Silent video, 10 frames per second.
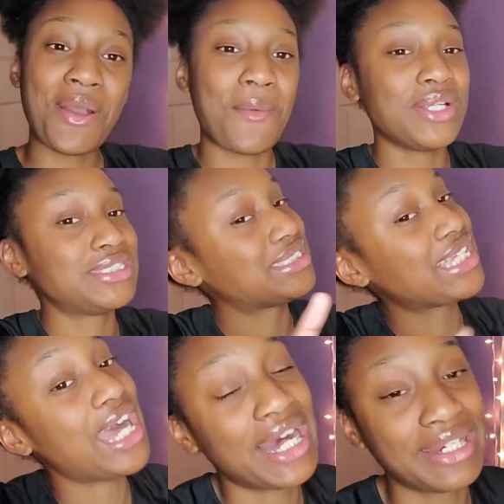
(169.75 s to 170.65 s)
which
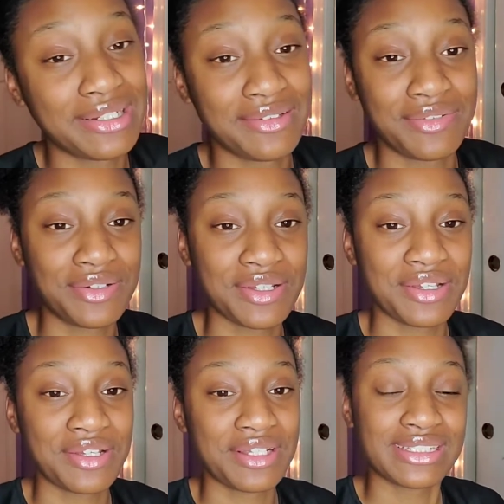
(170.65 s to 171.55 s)
kind of
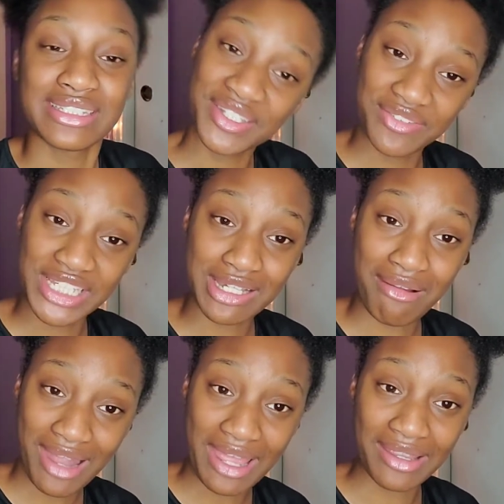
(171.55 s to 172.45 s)
stuff that y'all
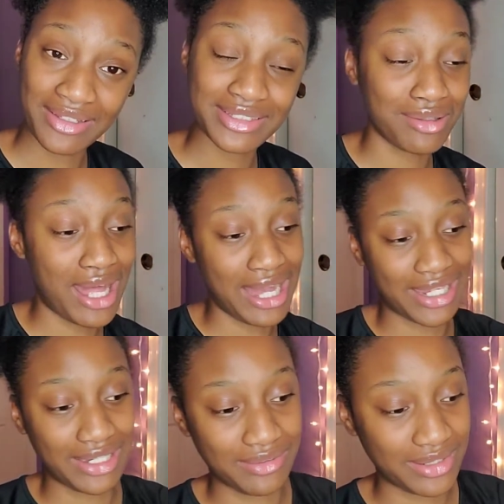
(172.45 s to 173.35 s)
like so i
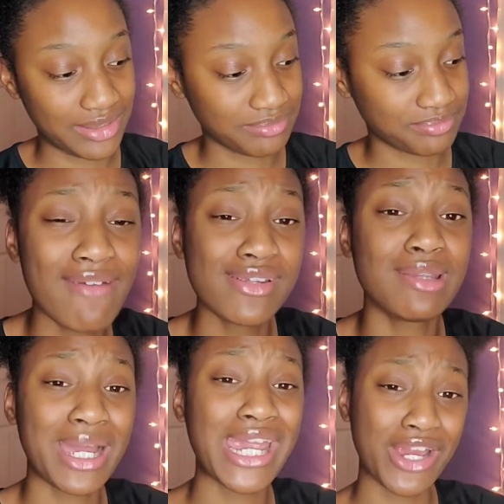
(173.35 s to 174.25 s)
can do it i haven't did
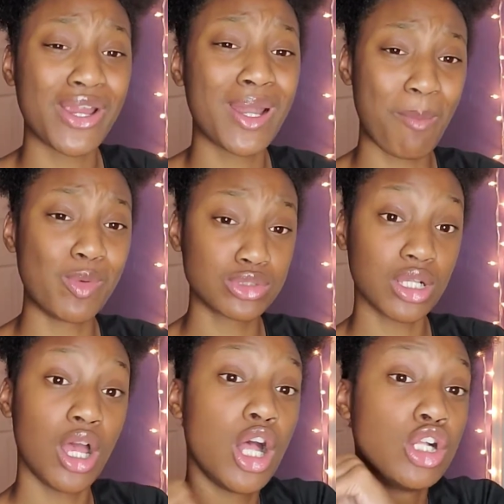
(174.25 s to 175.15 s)
my hair in almost
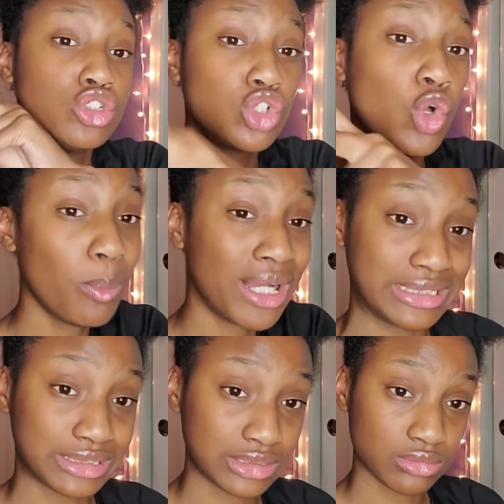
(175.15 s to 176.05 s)
two
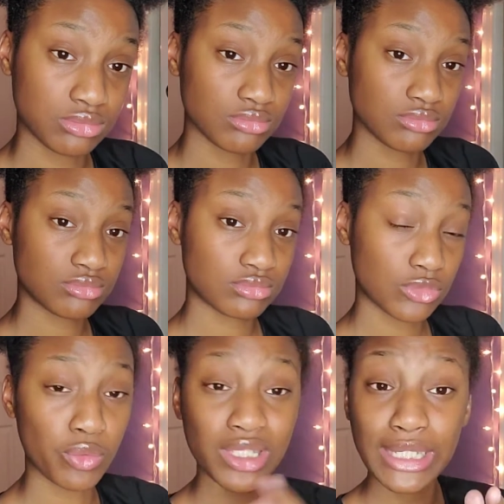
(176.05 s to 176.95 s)
months
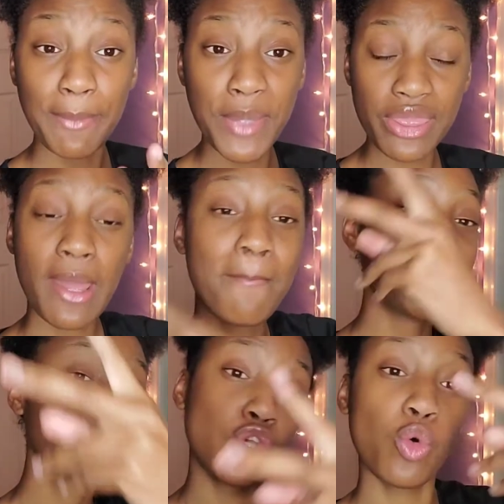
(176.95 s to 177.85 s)
really a month
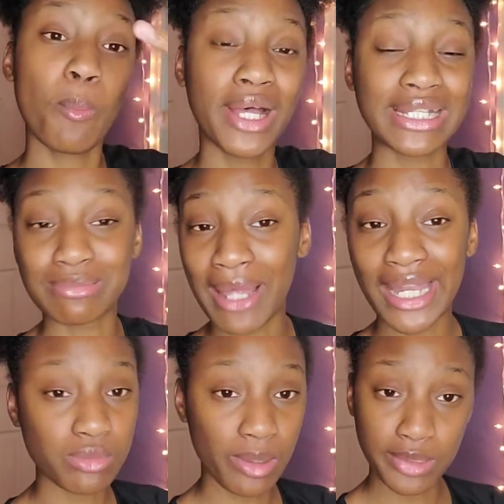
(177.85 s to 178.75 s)
but two months might
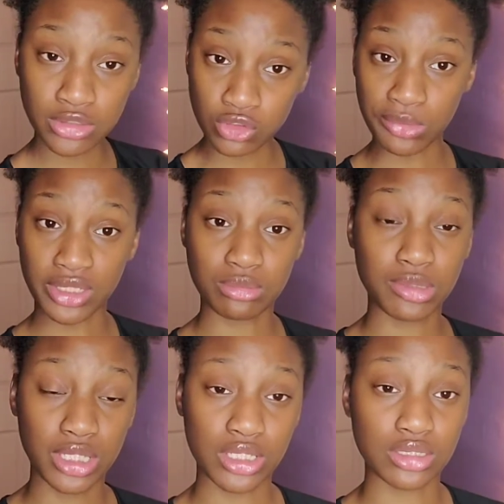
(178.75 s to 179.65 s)
as well be two months
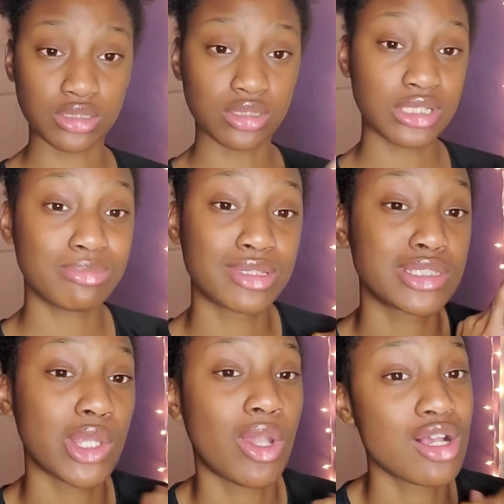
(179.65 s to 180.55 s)
because it's been
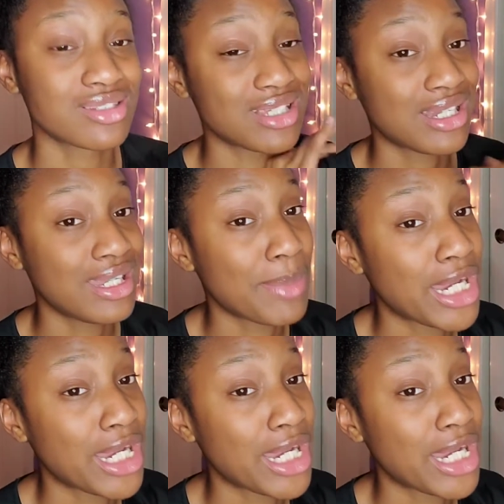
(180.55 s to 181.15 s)
so long since i did my